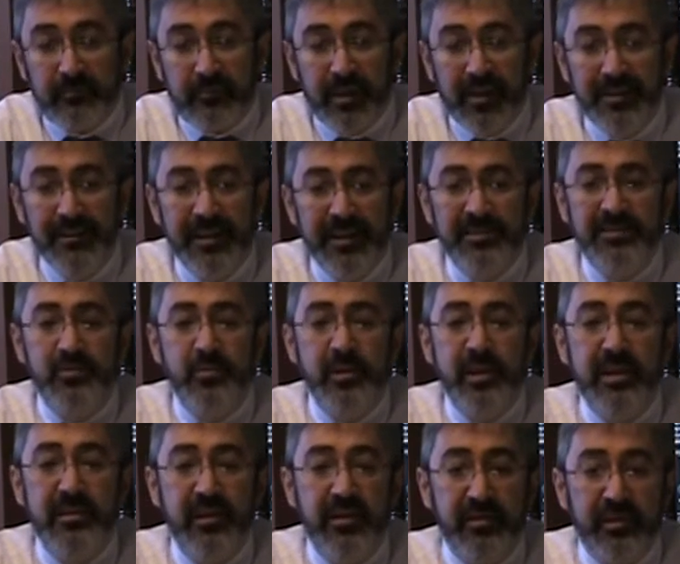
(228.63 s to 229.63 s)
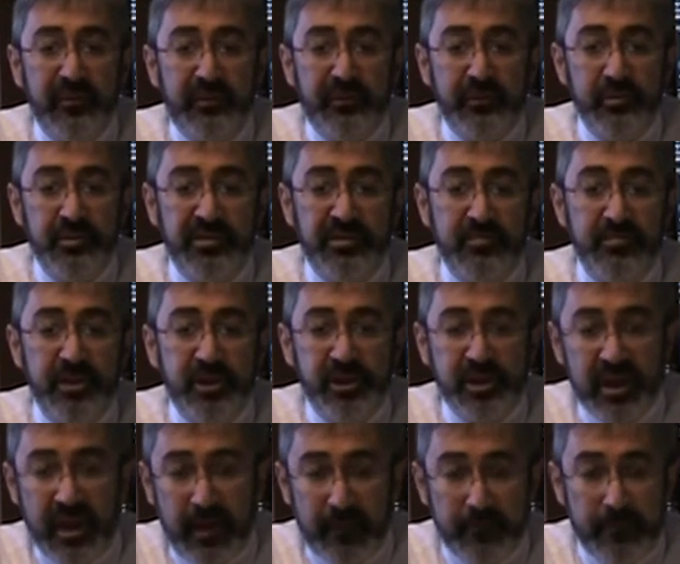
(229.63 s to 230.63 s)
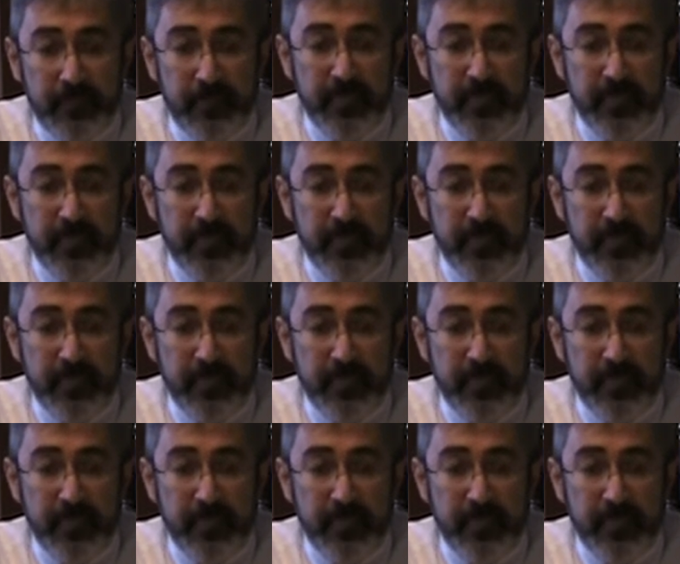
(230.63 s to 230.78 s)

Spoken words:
Let's read the first Mishnah.